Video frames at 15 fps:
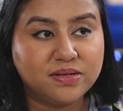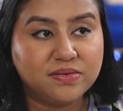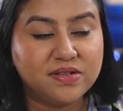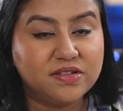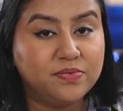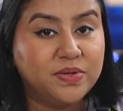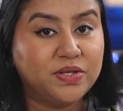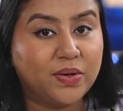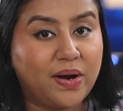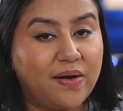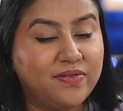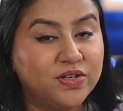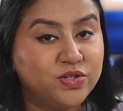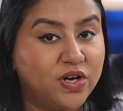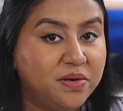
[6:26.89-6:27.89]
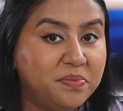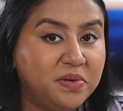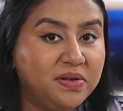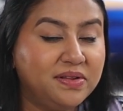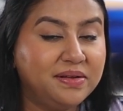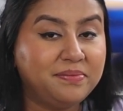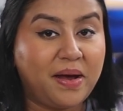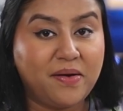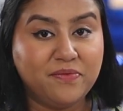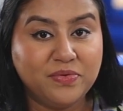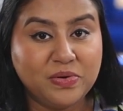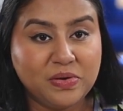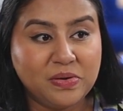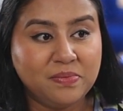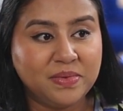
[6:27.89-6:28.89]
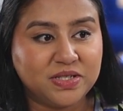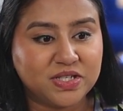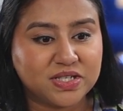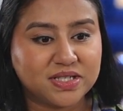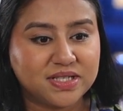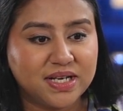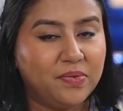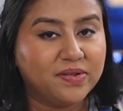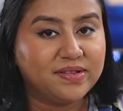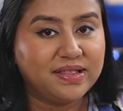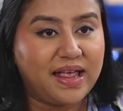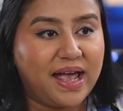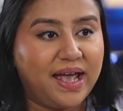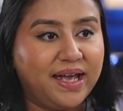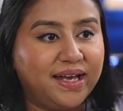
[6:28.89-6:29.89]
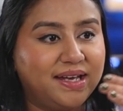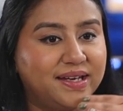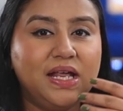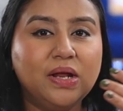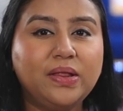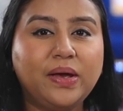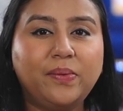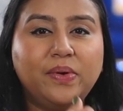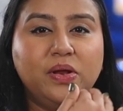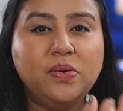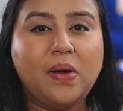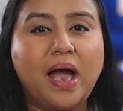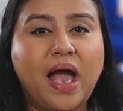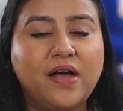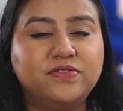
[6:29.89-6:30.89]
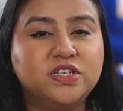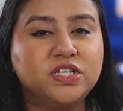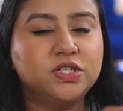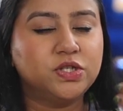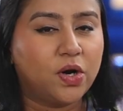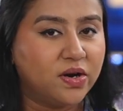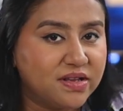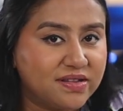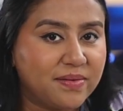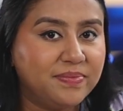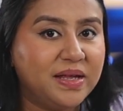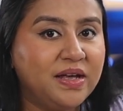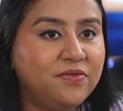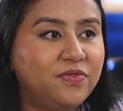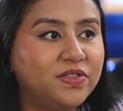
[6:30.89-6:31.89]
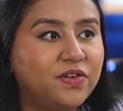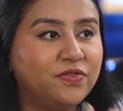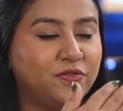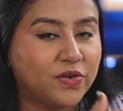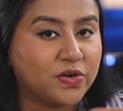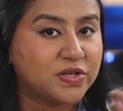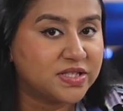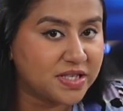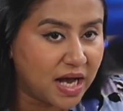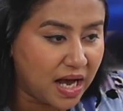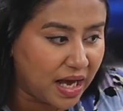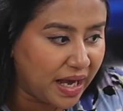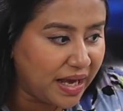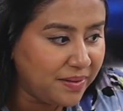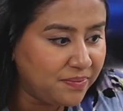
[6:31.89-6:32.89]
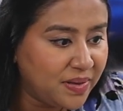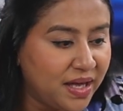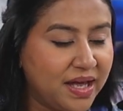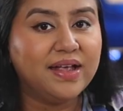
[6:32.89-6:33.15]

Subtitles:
since we don't have the treadmill in my room, it just was like, you know, like when you have to start something for the first time,